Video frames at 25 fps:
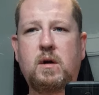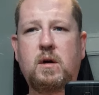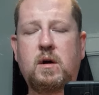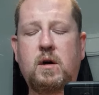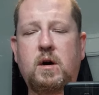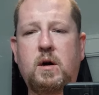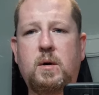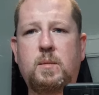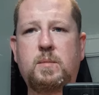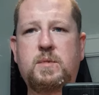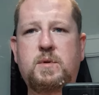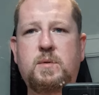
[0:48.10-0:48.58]

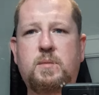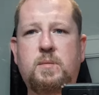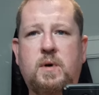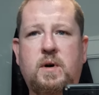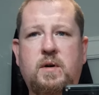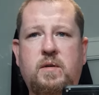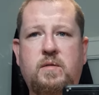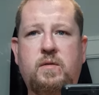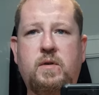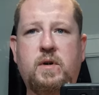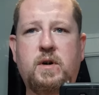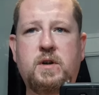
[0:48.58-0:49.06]
upped
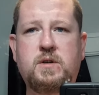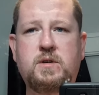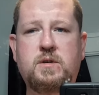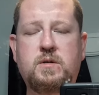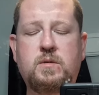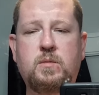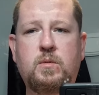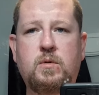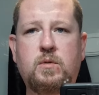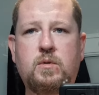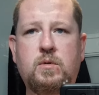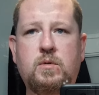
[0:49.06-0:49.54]
my
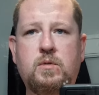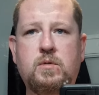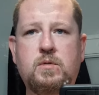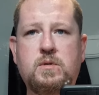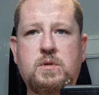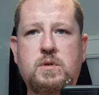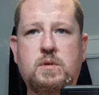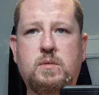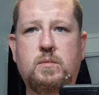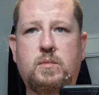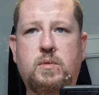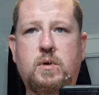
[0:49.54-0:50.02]
vegetables
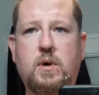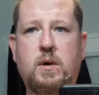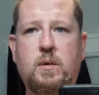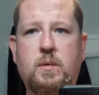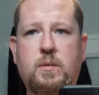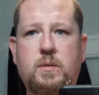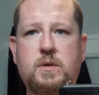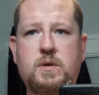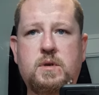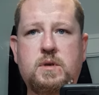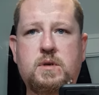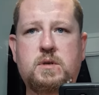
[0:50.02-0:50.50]
and
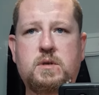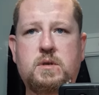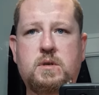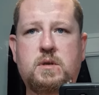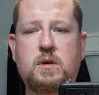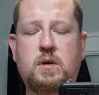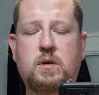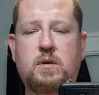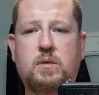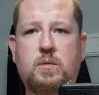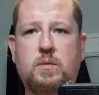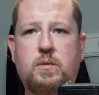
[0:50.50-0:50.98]
probably just
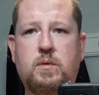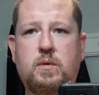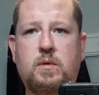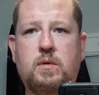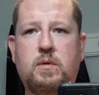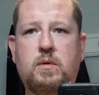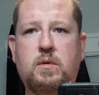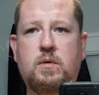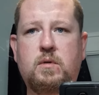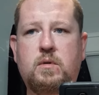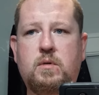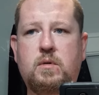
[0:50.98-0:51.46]
stuck with,
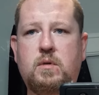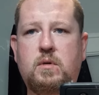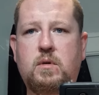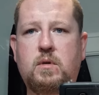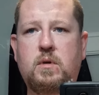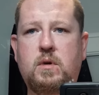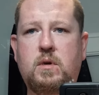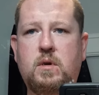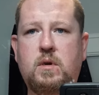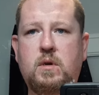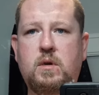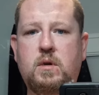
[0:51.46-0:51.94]

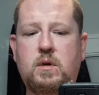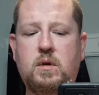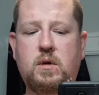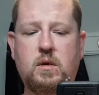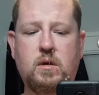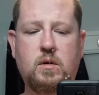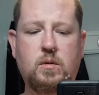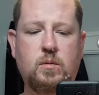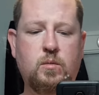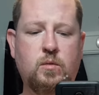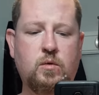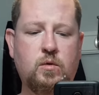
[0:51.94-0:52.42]
you
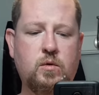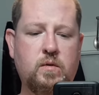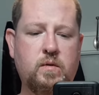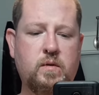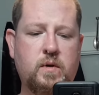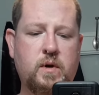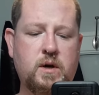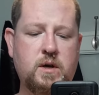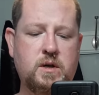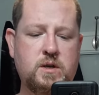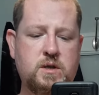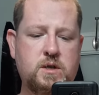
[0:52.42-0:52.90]
know, more
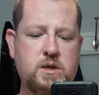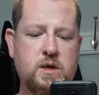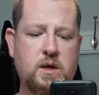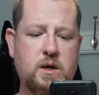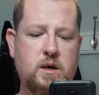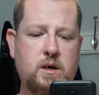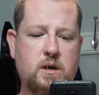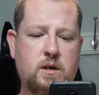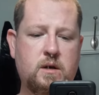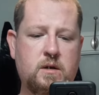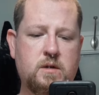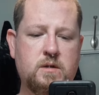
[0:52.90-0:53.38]
like
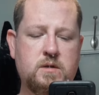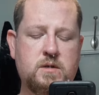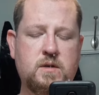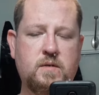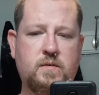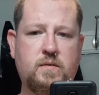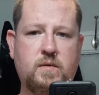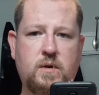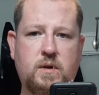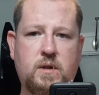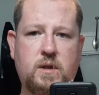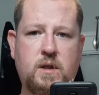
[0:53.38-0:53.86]
chicken and
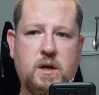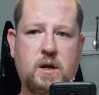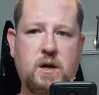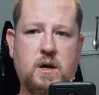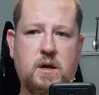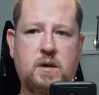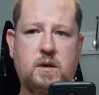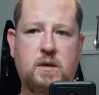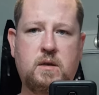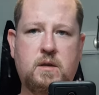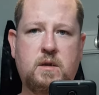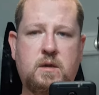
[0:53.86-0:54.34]
stuff like
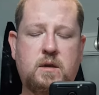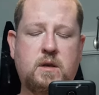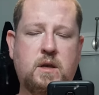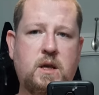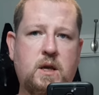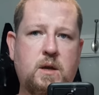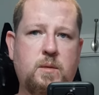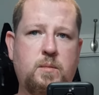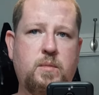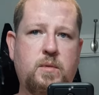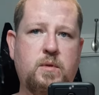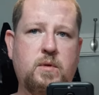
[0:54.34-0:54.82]
that, and then
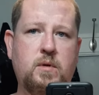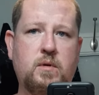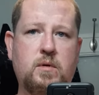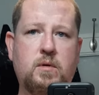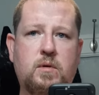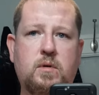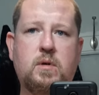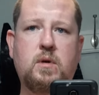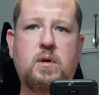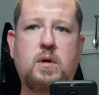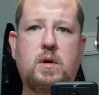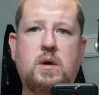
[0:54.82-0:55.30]
keep the
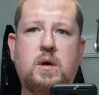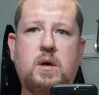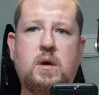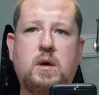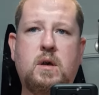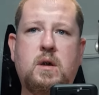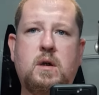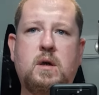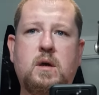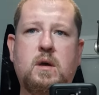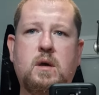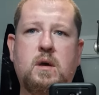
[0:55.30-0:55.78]

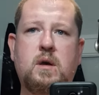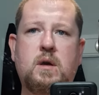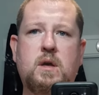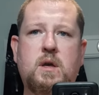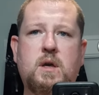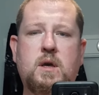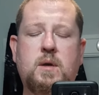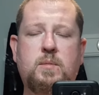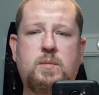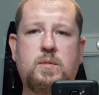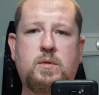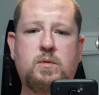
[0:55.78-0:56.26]

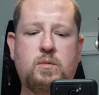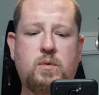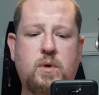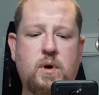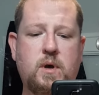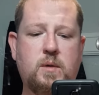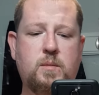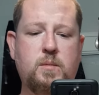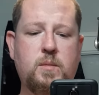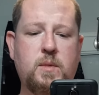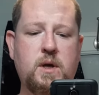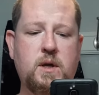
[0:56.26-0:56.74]
keep the
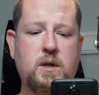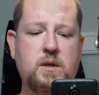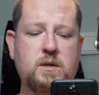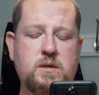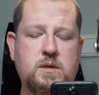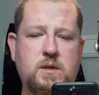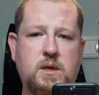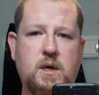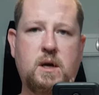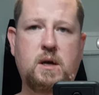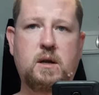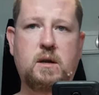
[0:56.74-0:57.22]
red meats
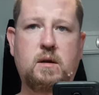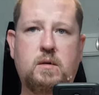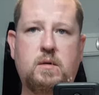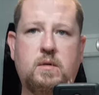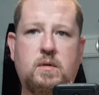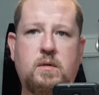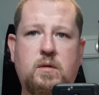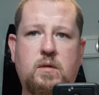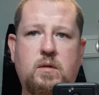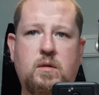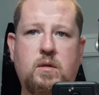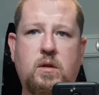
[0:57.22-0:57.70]
kind of
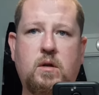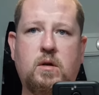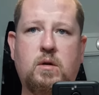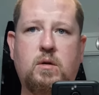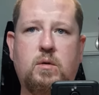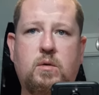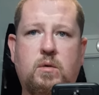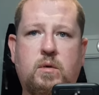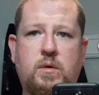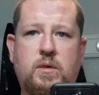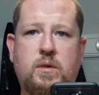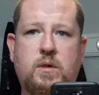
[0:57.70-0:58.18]

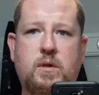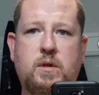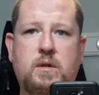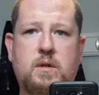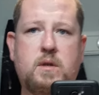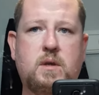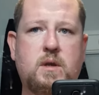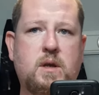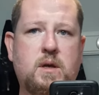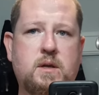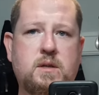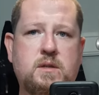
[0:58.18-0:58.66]
low, I think
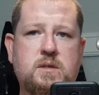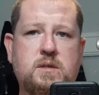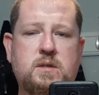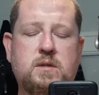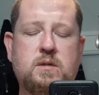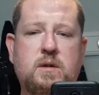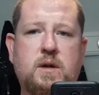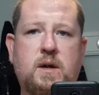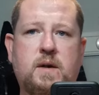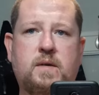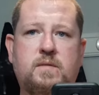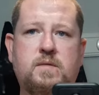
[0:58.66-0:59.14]
that I'd
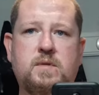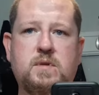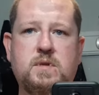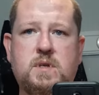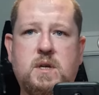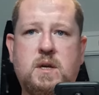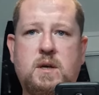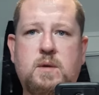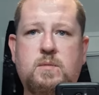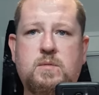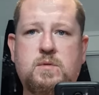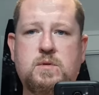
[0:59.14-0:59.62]
still have the
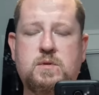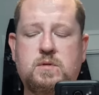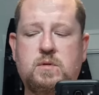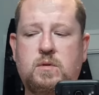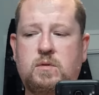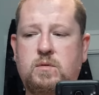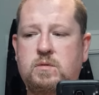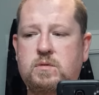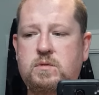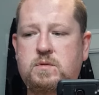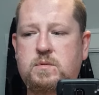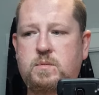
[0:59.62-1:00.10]
same
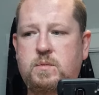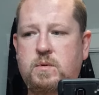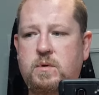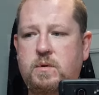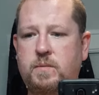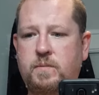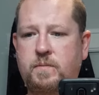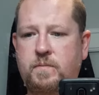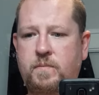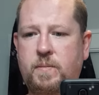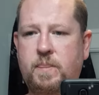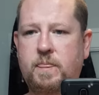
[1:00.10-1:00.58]
results, but
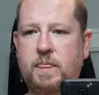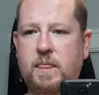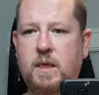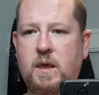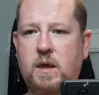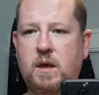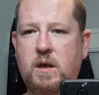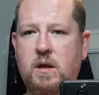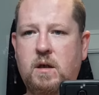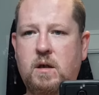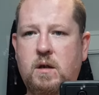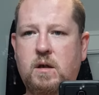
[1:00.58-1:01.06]

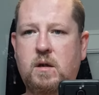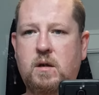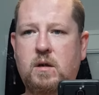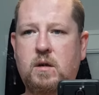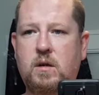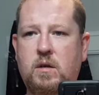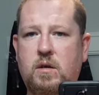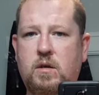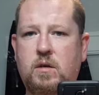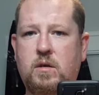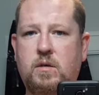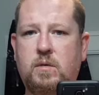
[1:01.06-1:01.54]

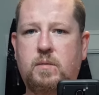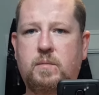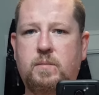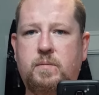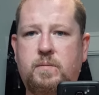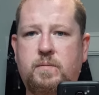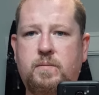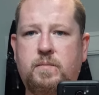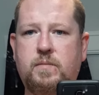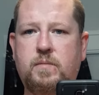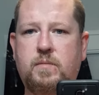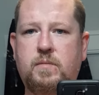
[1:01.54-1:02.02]
um,
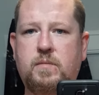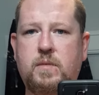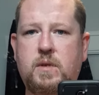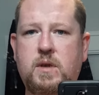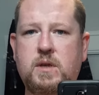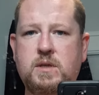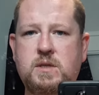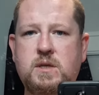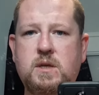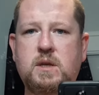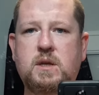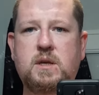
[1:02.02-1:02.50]

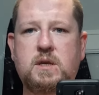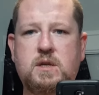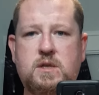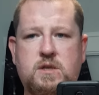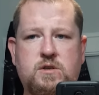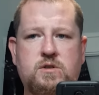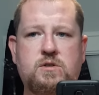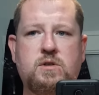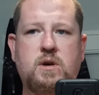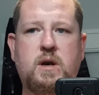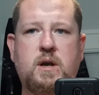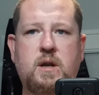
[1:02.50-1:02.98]
it's at least
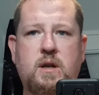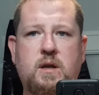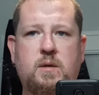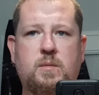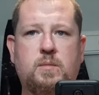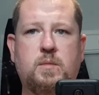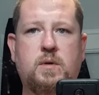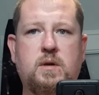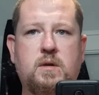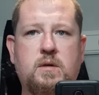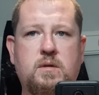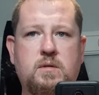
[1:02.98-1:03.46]
training
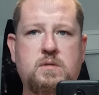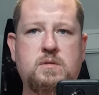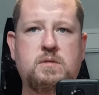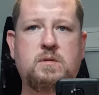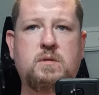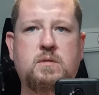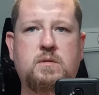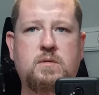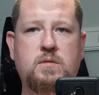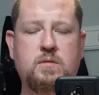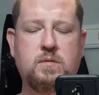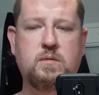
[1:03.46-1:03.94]
me
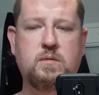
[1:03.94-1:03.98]
so